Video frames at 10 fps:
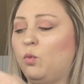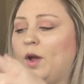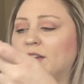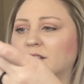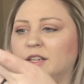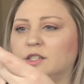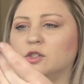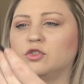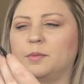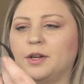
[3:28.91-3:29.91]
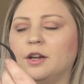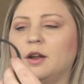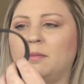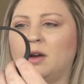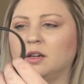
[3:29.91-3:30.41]
weight like distributed
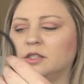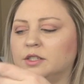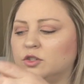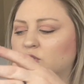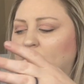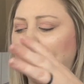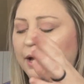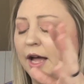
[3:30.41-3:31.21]
amongst the strap.